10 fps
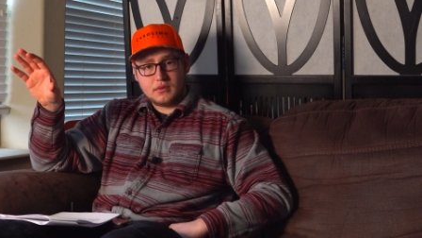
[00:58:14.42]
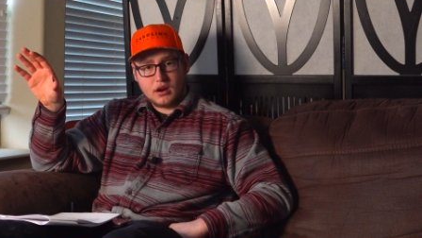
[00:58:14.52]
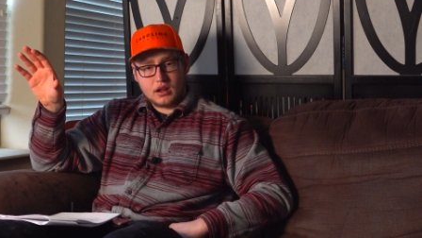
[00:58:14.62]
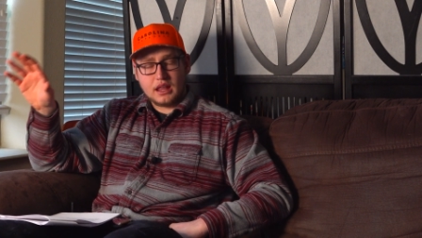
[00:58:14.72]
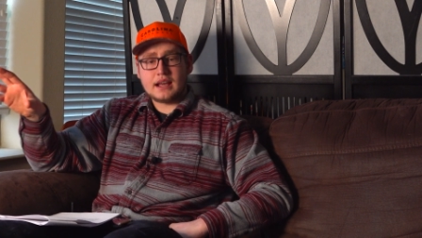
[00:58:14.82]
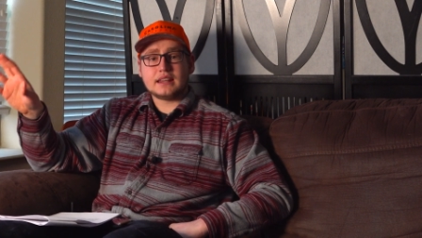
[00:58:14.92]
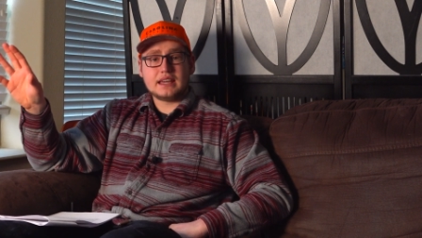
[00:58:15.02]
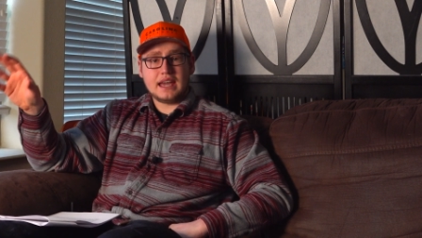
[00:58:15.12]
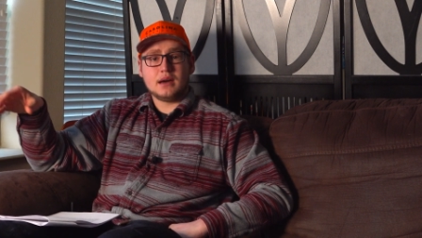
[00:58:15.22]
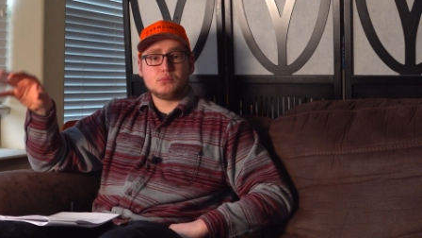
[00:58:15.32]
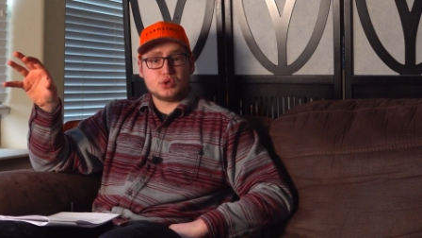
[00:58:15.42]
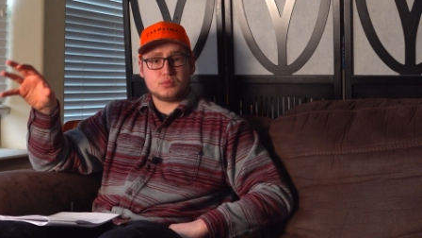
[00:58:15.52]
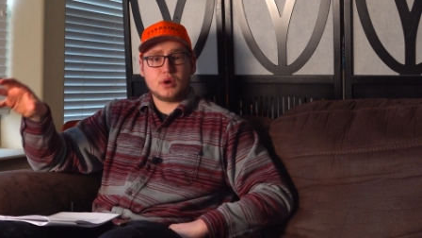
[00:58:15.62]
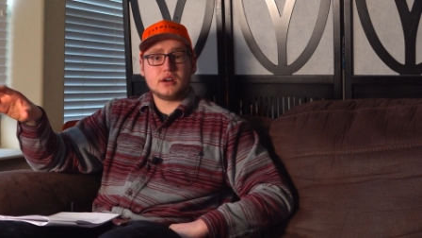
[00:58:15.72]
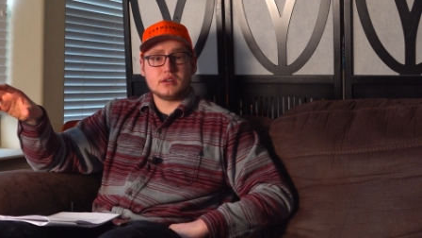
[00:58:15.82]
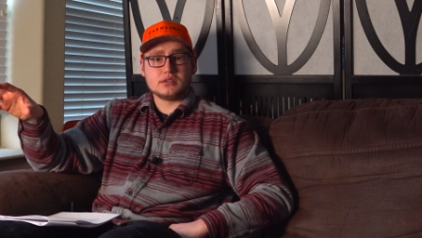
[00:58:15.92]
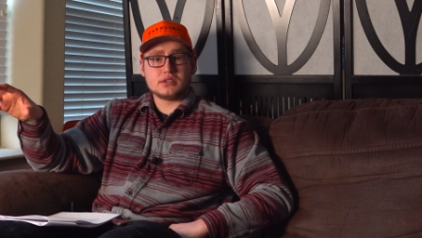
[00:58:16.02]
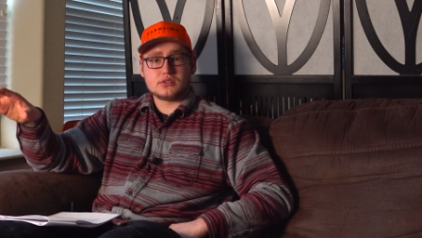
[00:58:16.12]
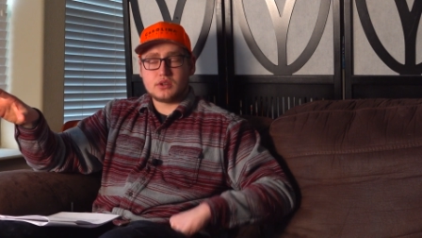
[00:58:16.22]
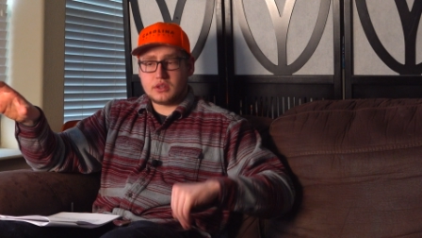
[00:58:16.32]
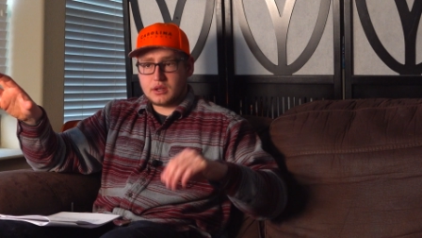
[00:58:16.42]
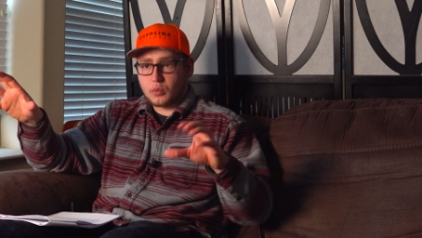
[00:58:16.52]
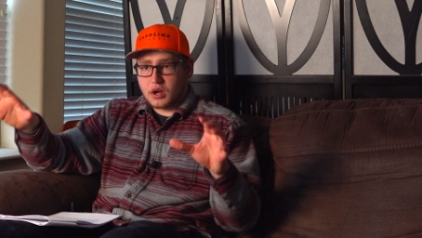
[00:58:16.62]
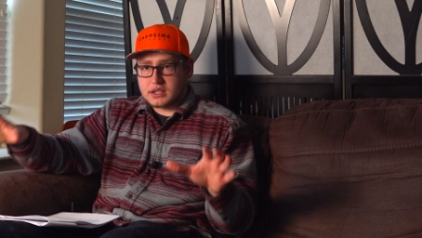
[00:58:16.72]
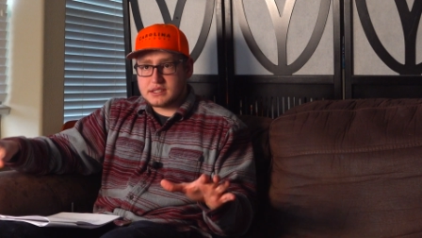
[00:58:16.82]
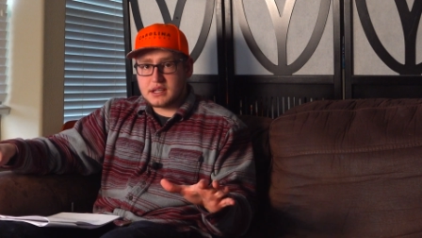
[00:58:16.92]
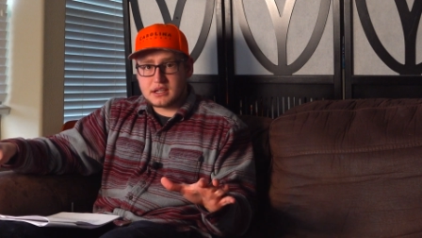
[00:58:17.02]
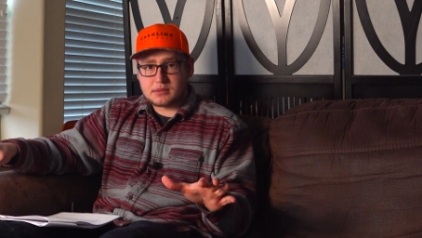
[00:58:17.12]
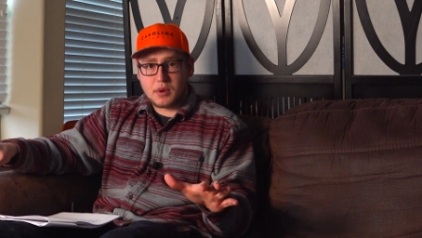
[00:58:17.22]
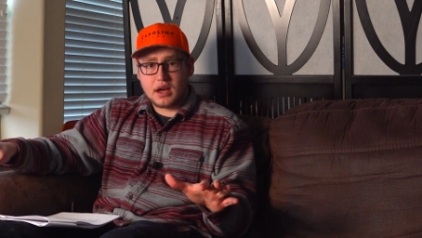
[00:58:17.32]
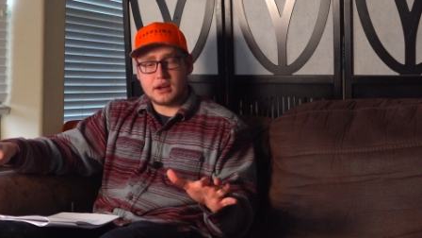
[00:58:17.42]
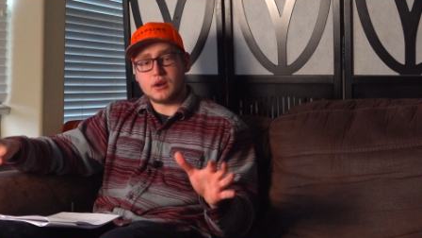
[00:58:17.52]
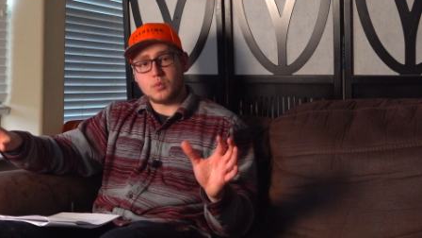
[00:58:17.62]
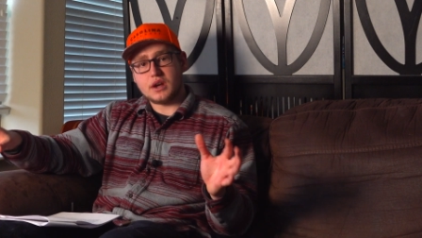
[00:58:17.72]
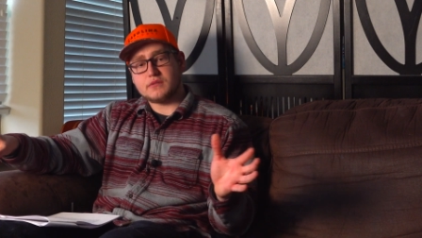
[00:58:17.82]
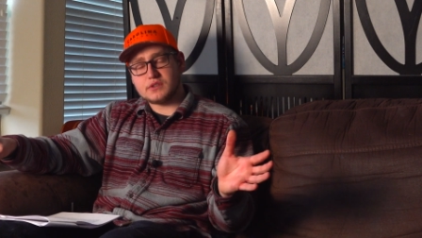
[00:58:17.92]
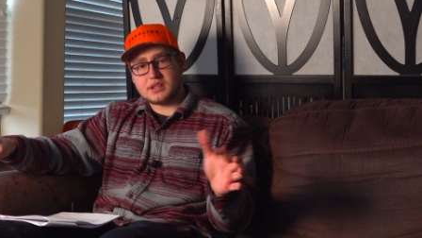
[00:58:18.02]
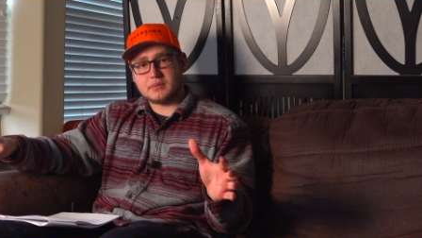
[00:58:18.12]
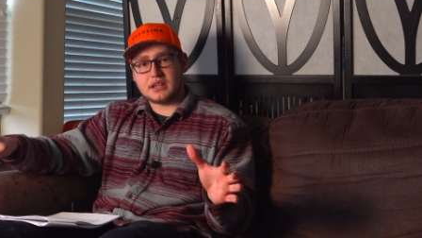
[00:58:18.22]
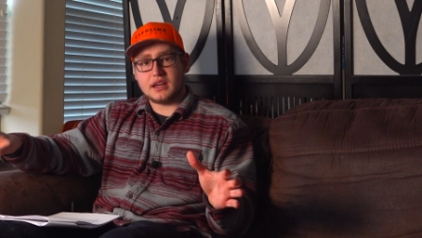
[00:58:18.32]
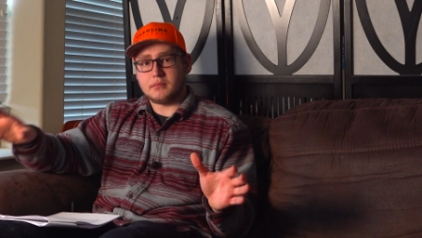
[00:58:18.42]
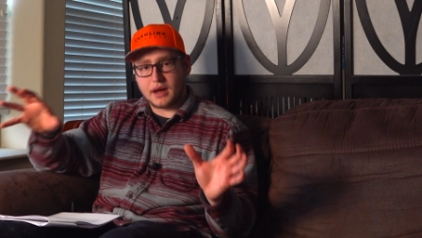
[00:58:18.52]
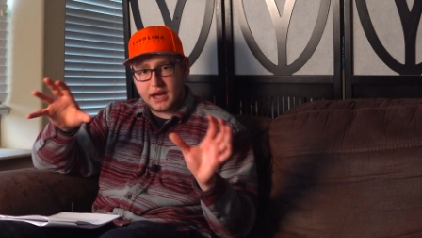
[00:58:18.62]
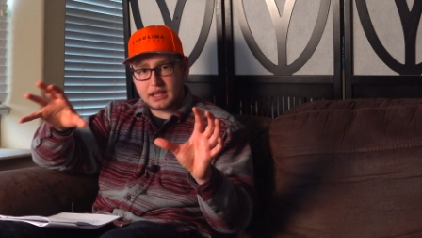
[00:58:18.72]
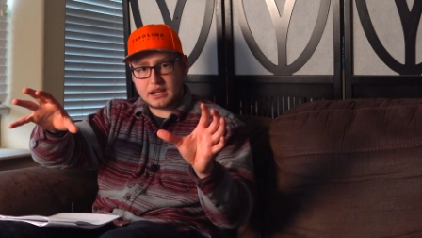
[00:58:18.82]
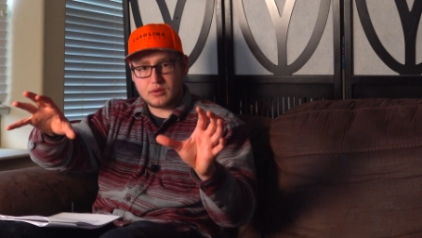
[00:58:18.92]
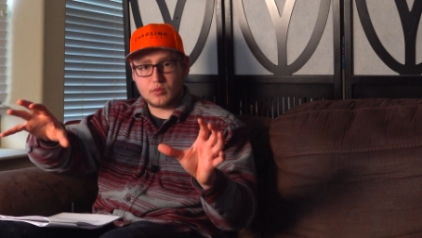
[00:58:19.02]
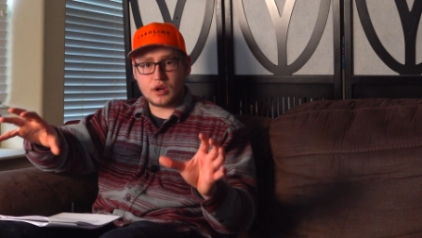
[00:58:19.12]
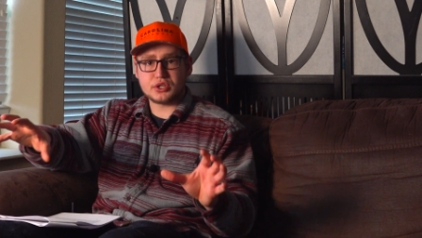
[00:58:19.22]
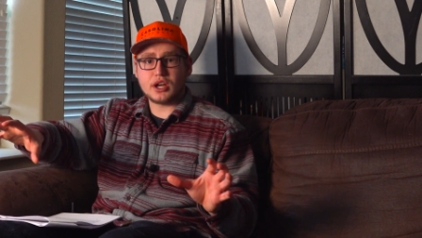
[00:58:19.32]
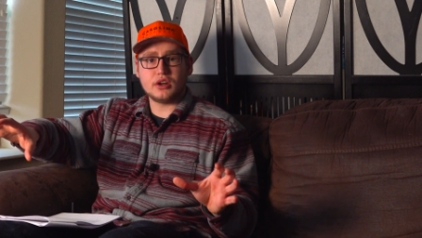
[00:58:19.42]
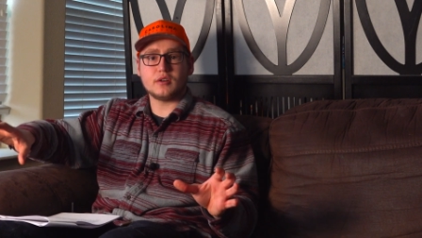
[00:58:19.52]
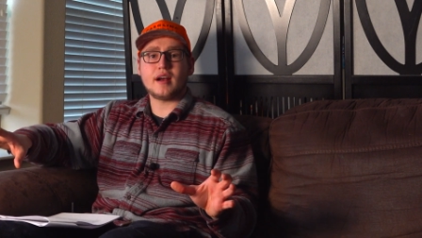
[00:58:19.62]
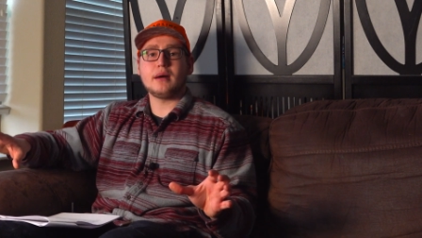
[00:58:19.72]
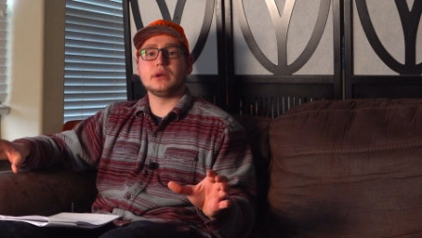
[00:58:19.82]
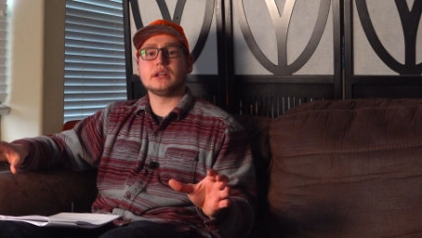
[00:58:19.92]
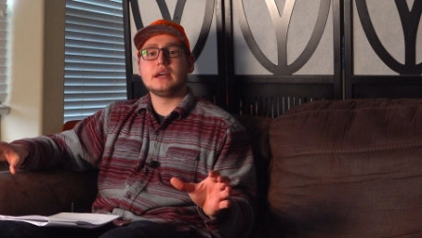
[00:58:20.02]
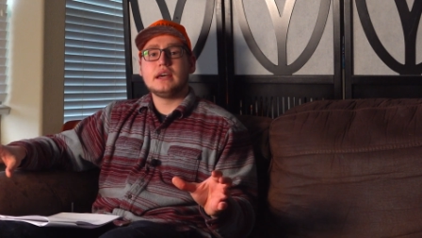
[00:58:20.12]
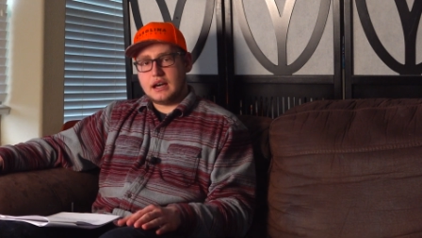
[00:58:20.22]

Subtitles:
are likely ambush predators, and so they want to sit in a spot and wait for something to come by and they can rush out and grab it.